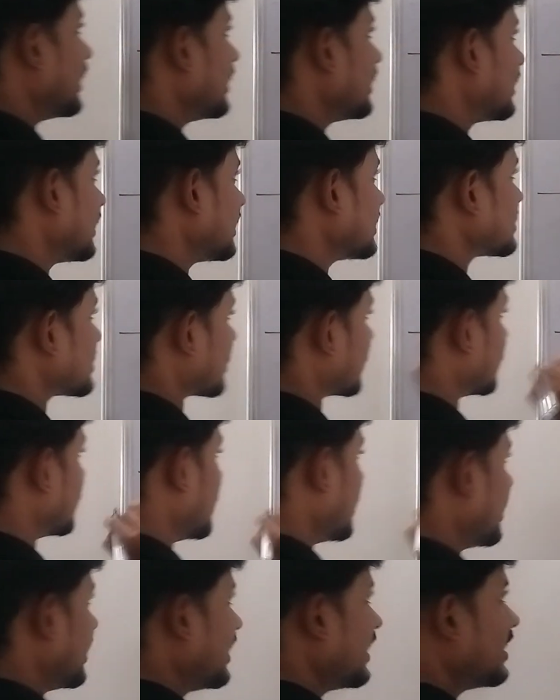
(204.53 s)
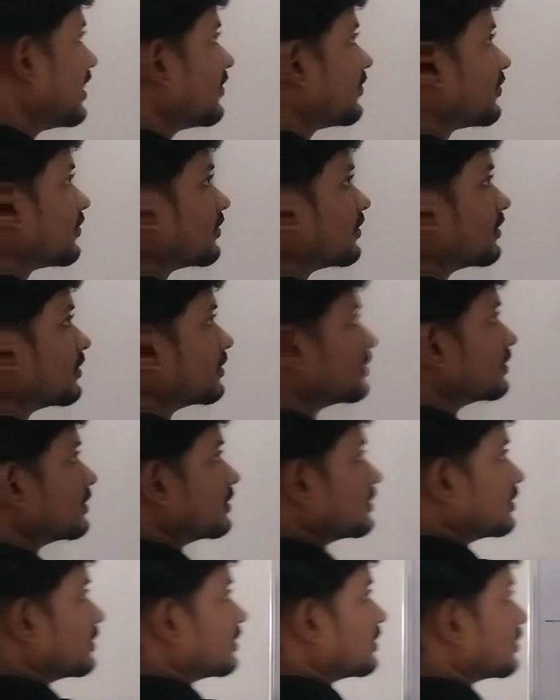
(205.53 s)
increasing if
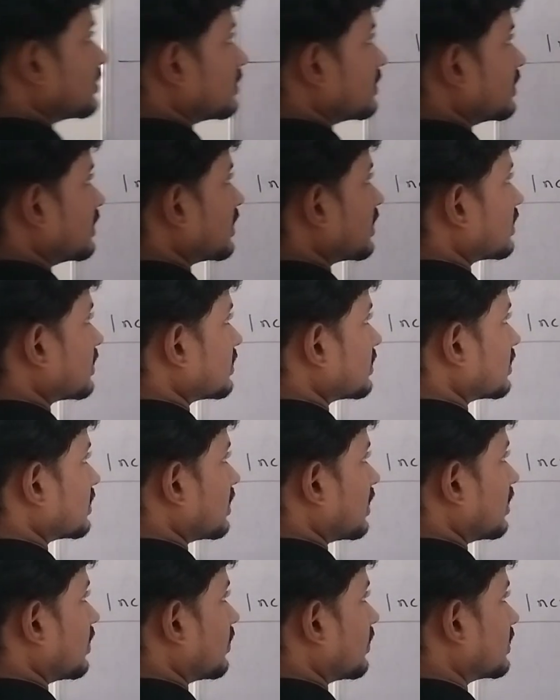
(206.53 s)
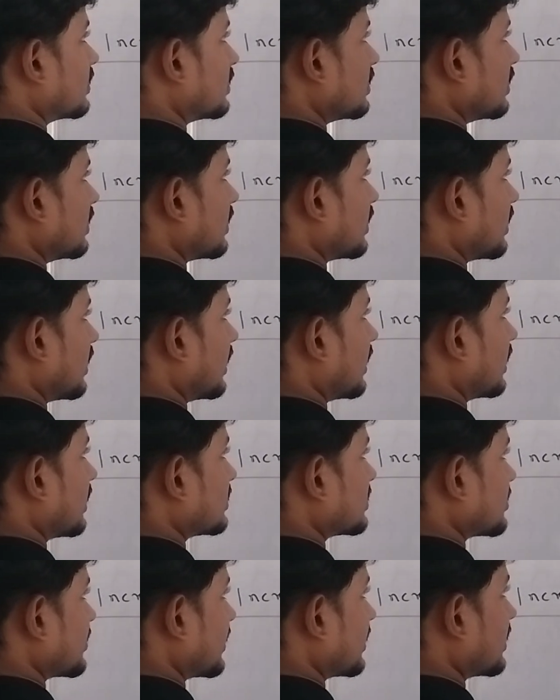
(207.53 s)
here
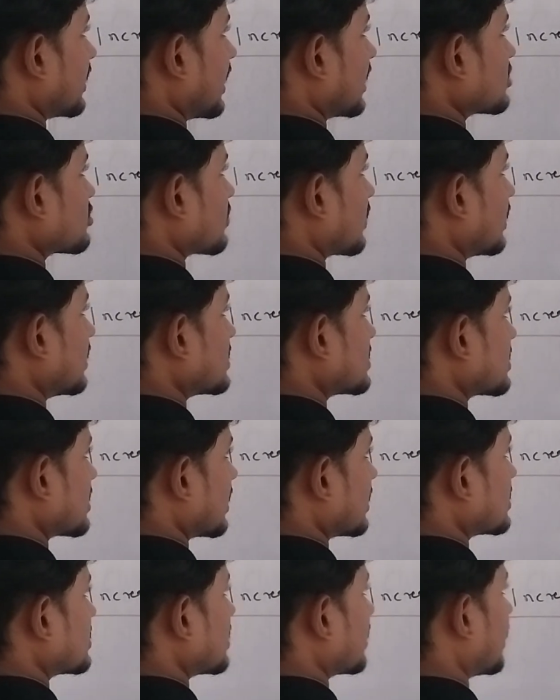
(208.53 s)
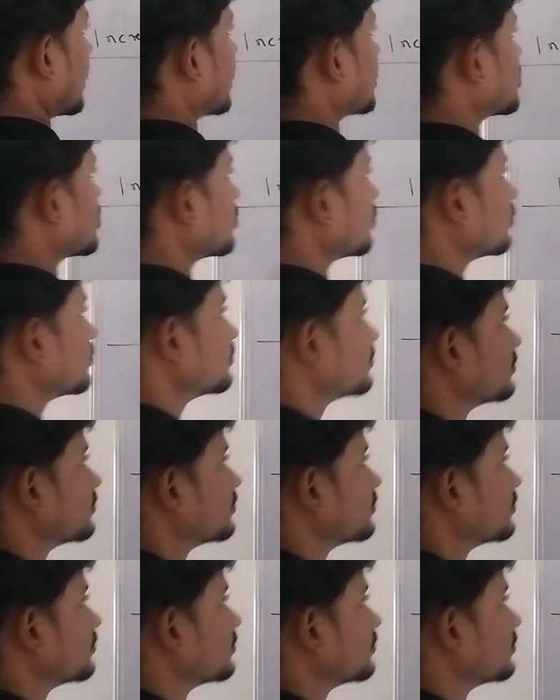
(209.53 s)
let's take x1 is less than x2.